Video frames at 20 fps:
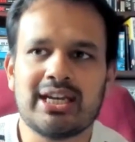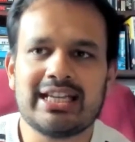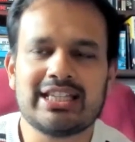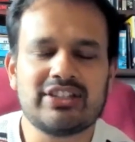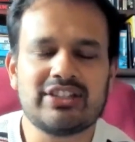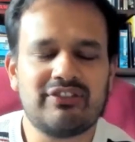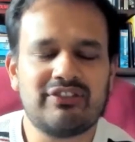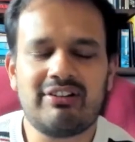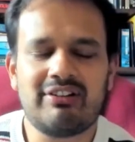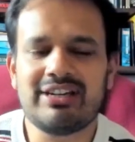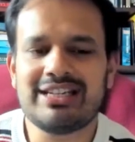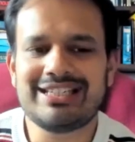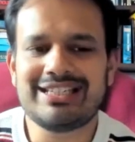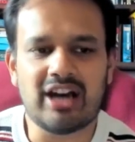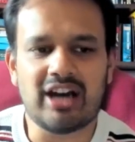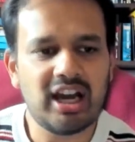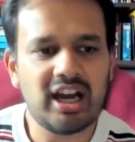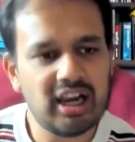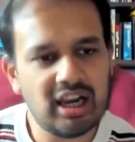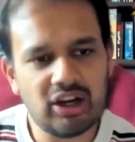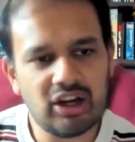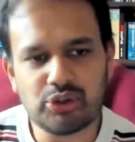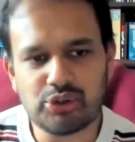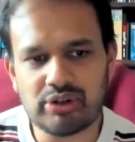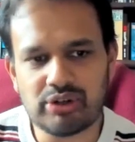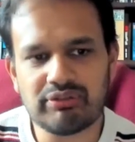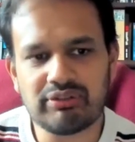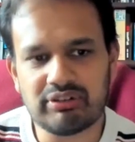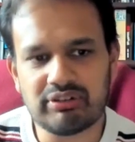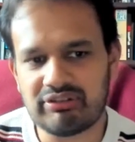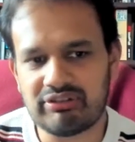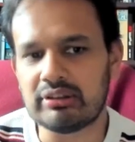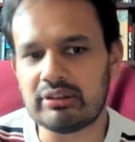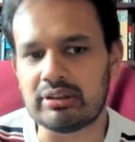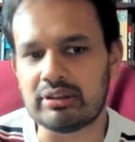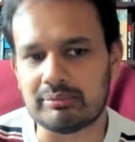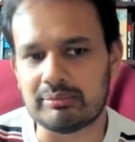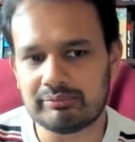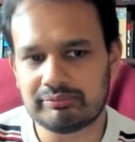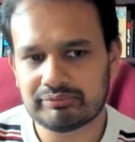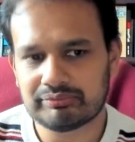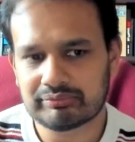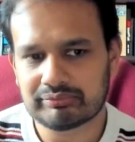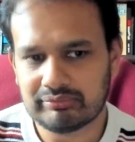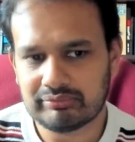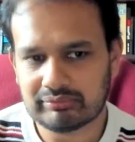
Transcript: It's a very dialogue-driven film.